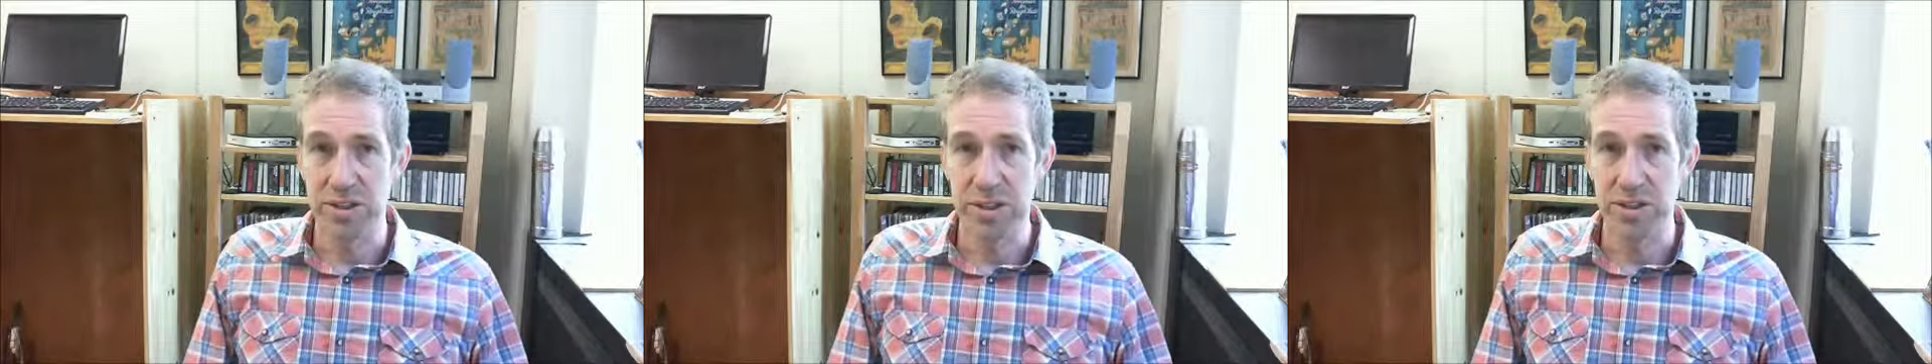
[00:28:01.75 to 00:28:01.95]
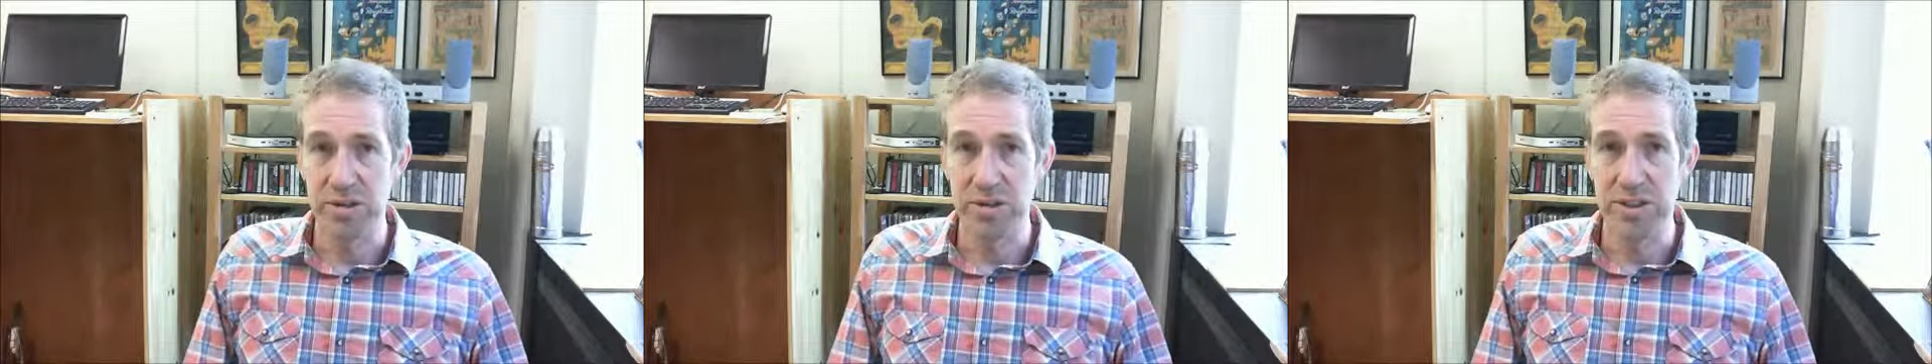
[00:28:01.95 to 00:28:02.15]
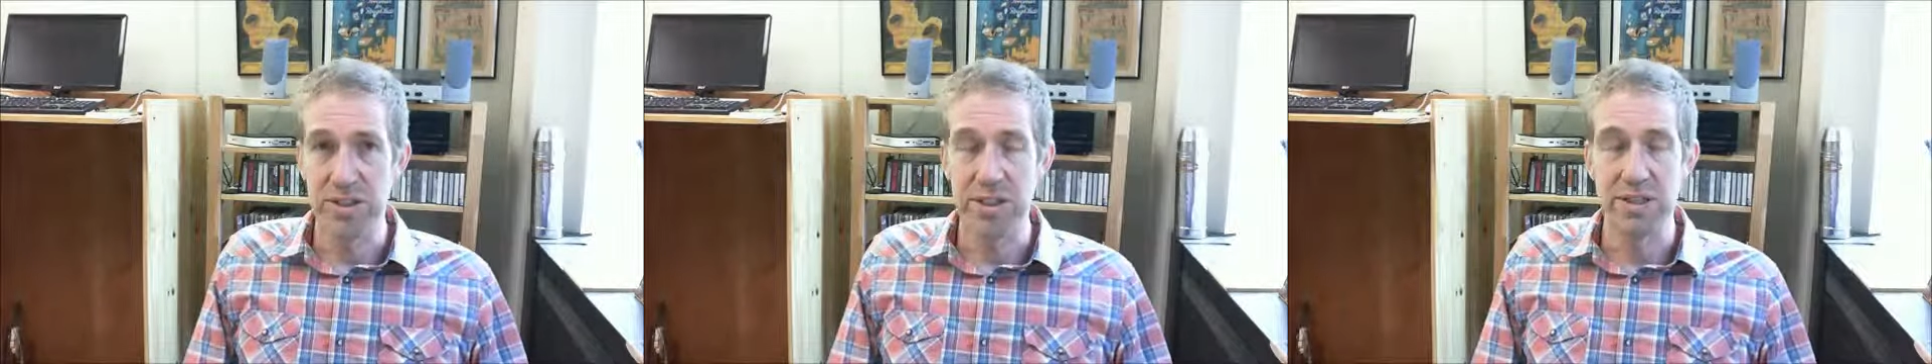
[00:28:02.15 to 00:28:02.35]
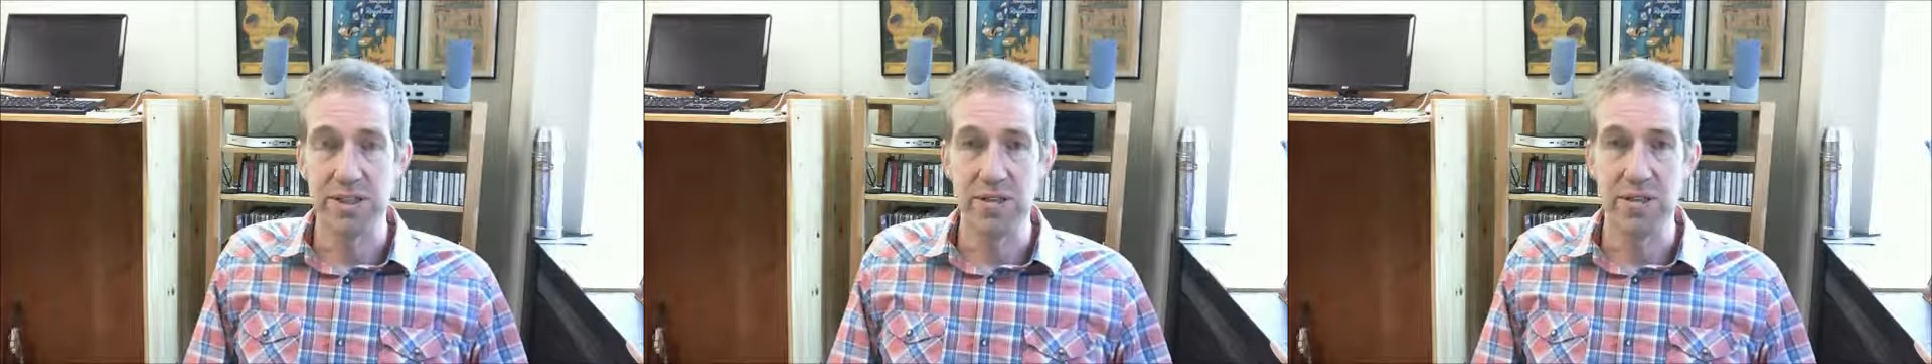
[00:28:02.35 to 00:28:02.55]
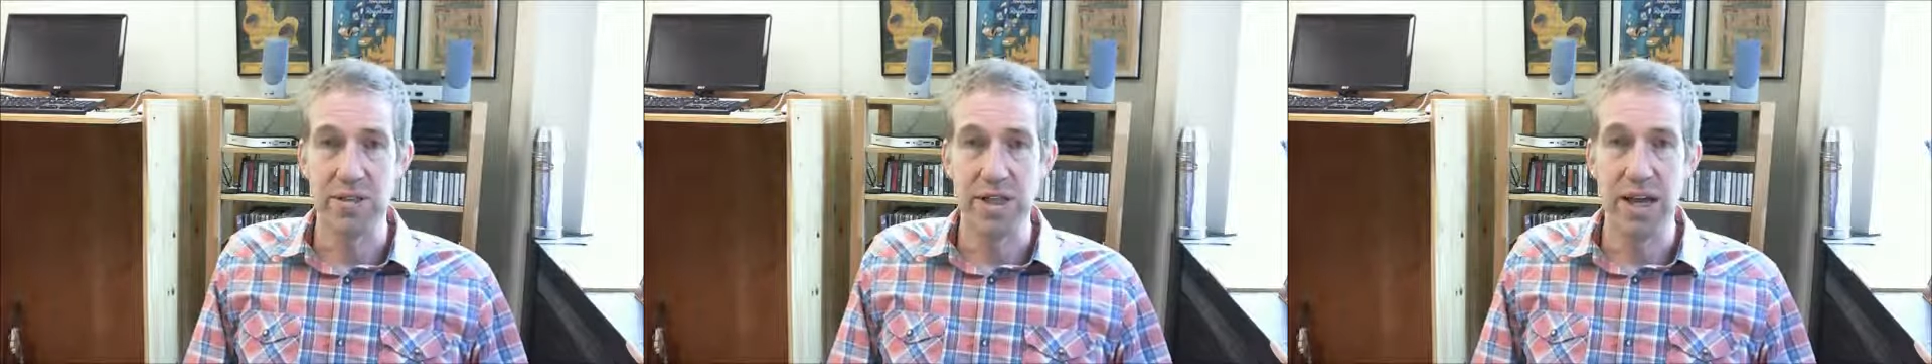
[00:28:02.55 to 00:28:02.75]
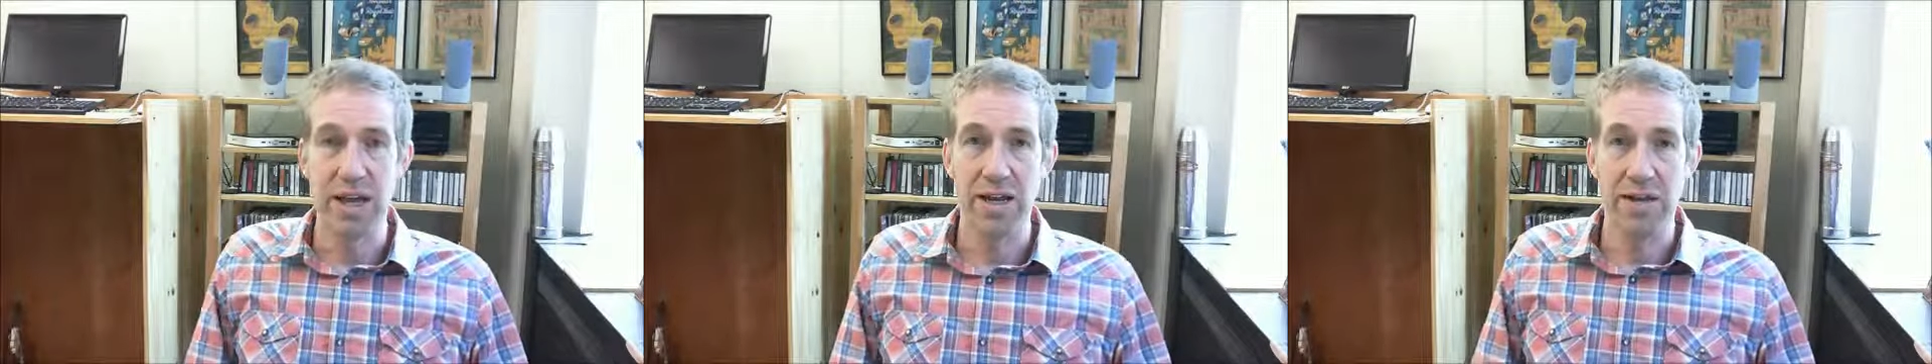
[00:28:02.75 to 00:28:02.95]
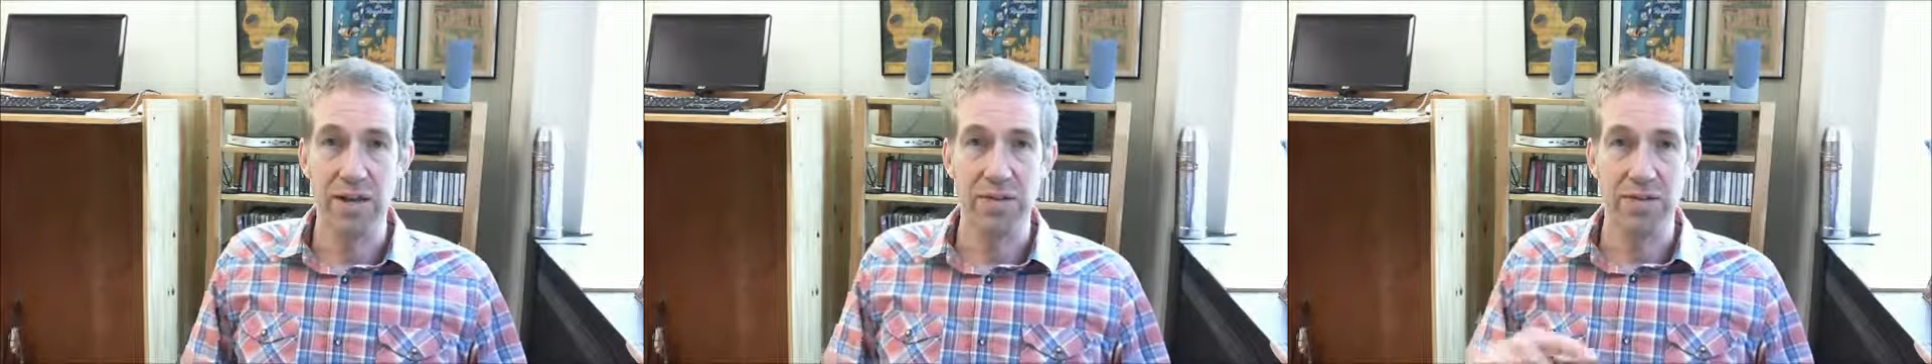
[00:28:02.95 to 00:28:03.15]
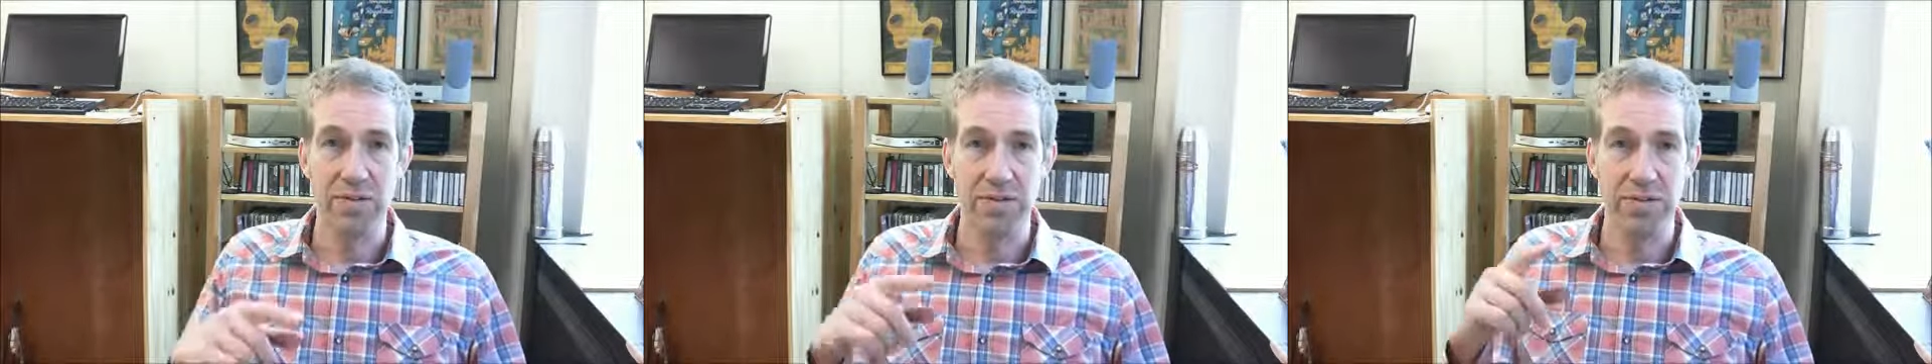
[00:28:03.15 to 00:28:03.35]
due until the end
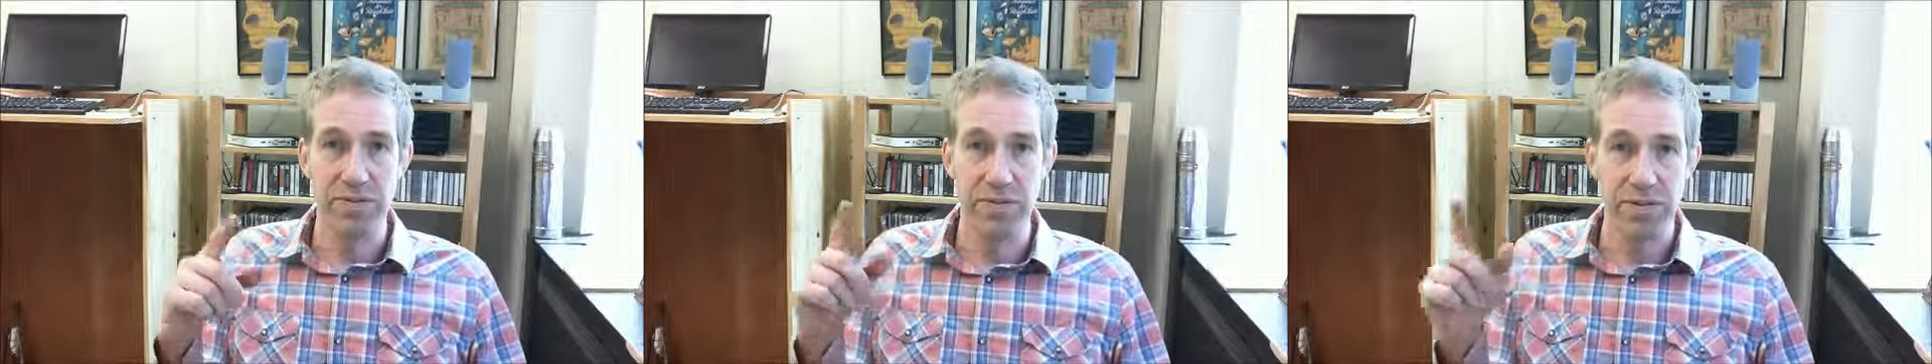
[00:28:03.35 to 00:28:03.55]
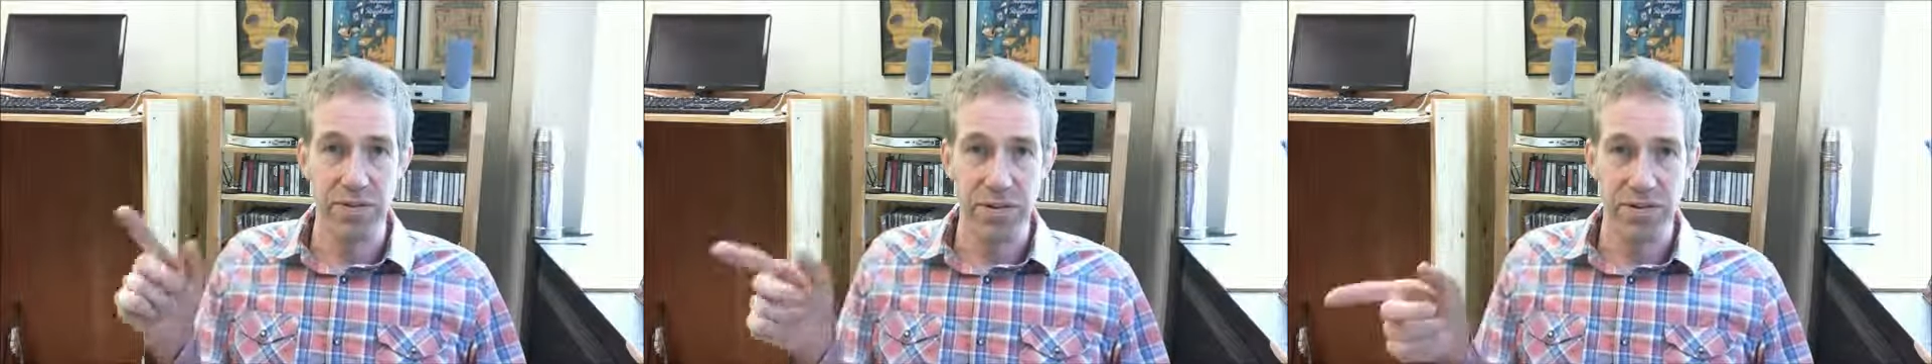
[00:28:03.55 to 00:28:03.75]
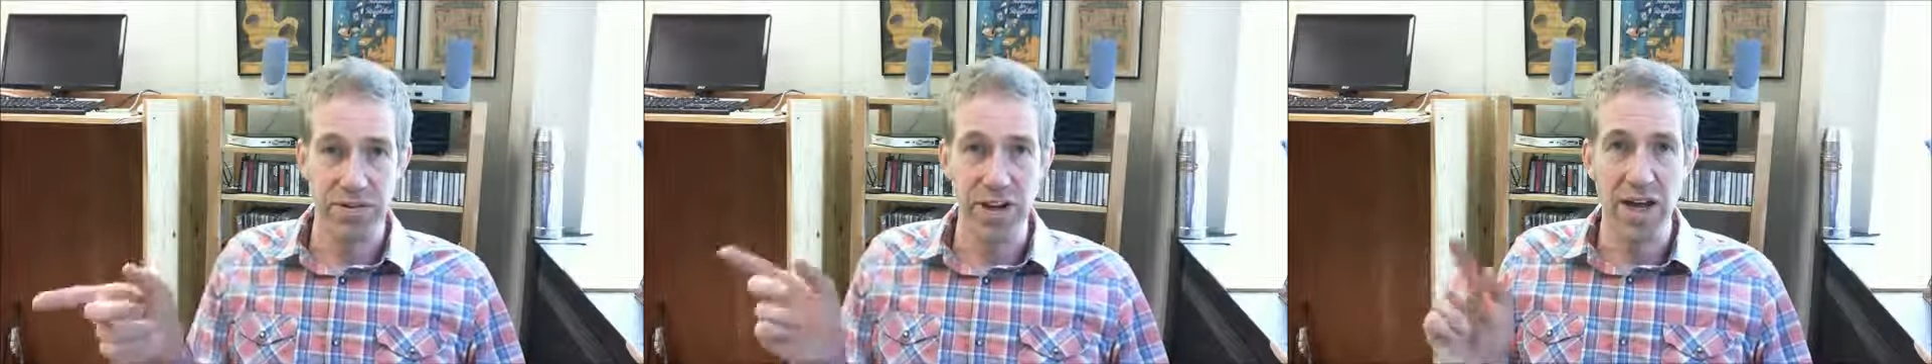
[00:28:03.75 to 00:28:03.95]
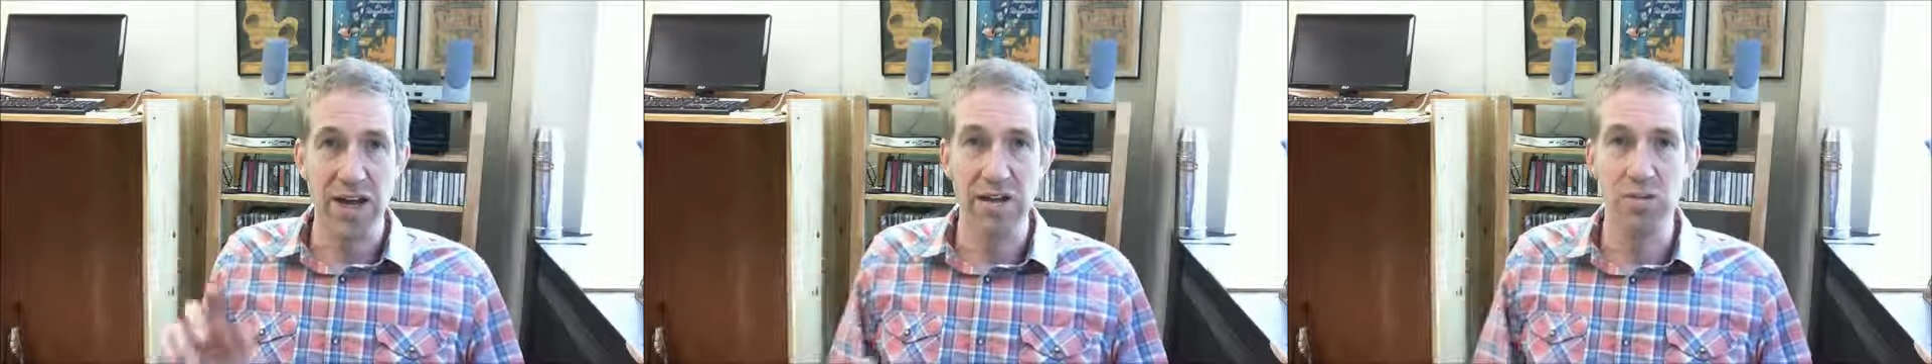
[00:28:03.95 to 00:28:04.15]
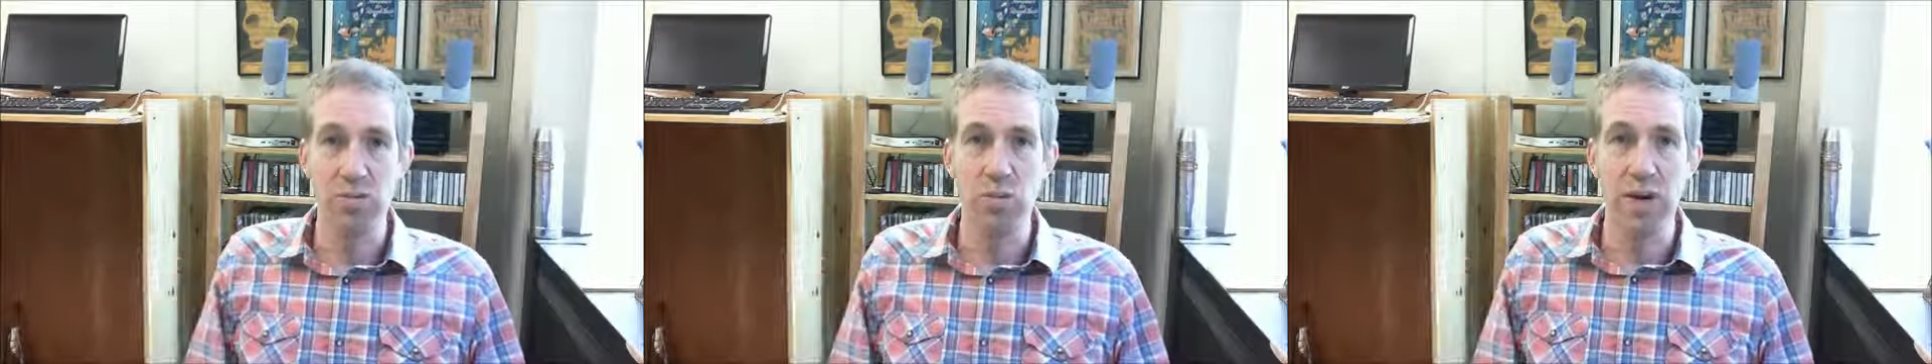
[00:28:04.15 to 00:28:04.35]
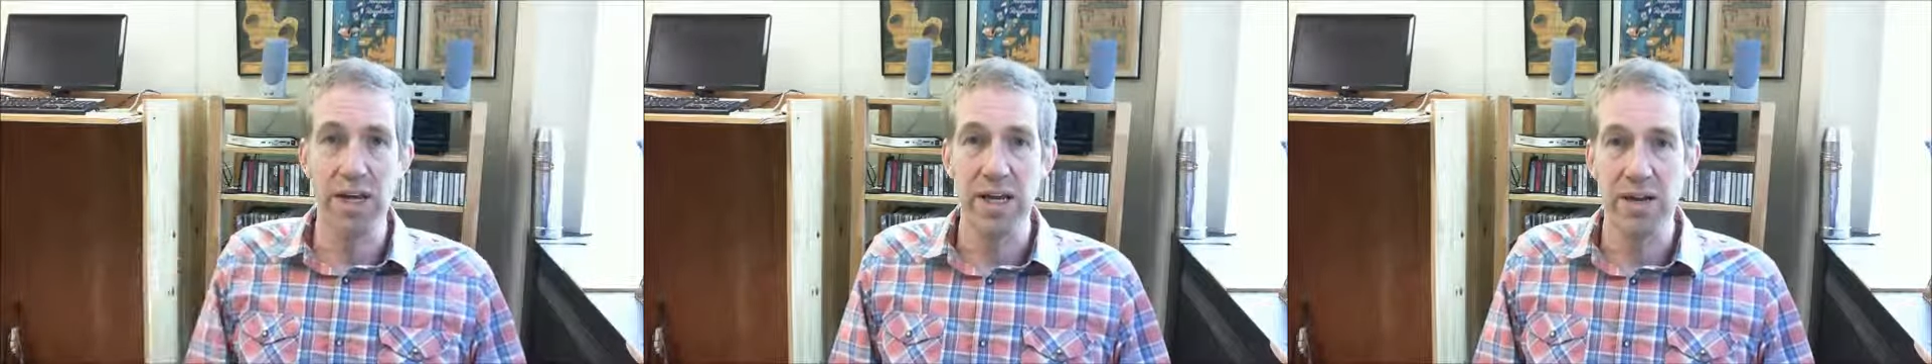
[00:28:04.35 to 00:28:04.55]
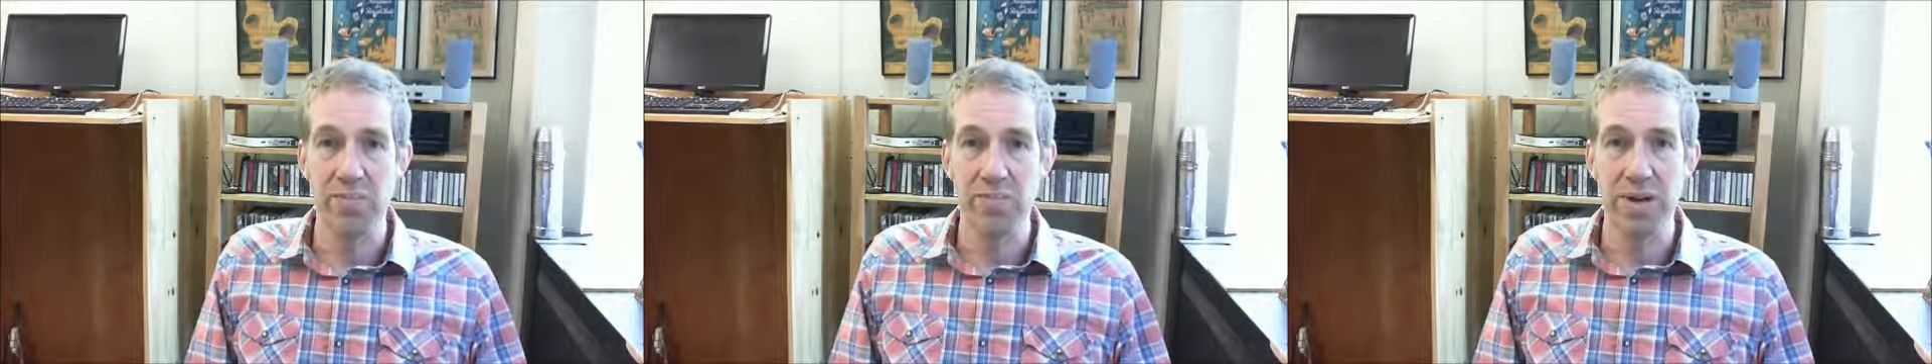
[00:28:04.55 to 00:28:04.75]
of the second week,